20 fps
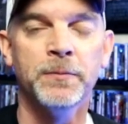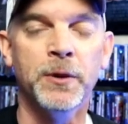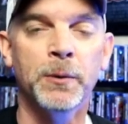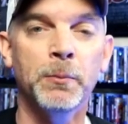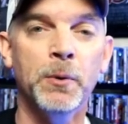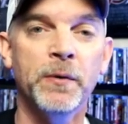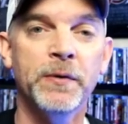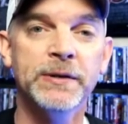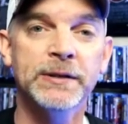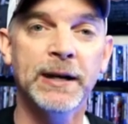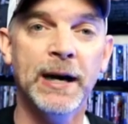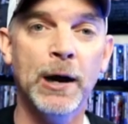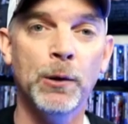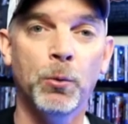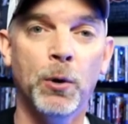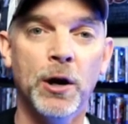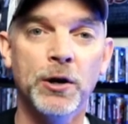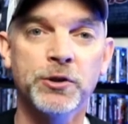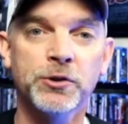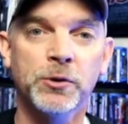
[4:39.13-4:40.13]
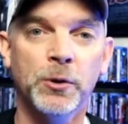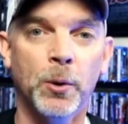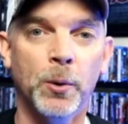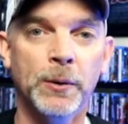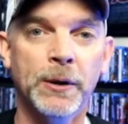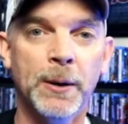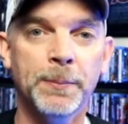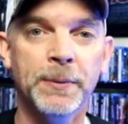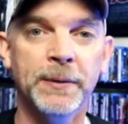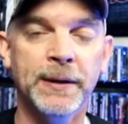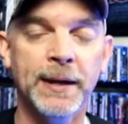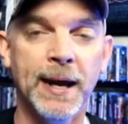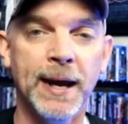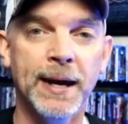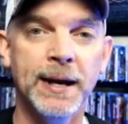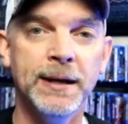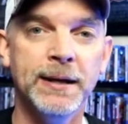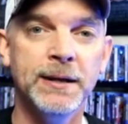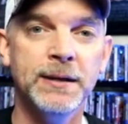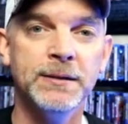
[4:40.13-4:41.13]
the movies that I watched growing up in the
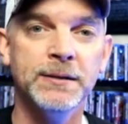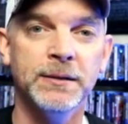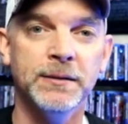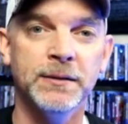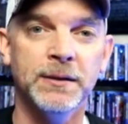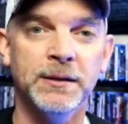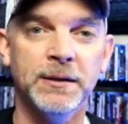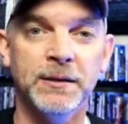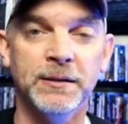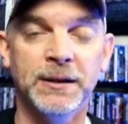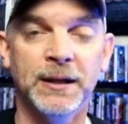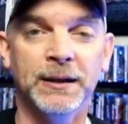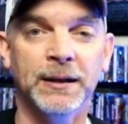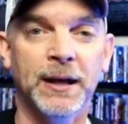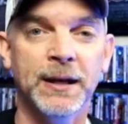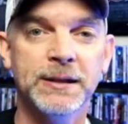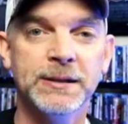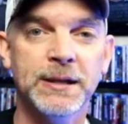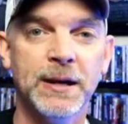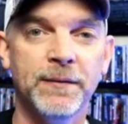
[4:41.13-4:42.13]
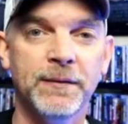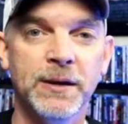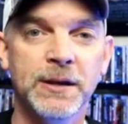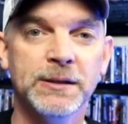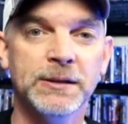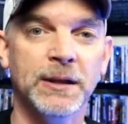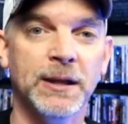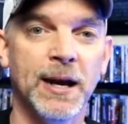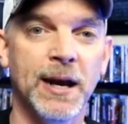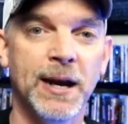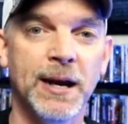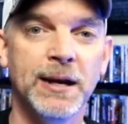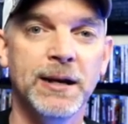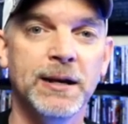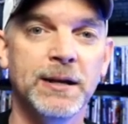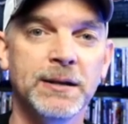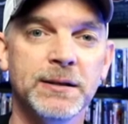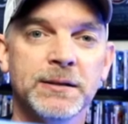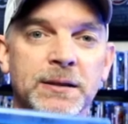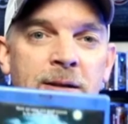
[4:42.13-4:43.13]
80s, the, the late 70s and the
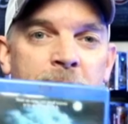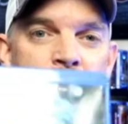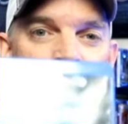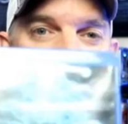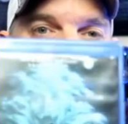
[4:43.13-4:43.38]
80s.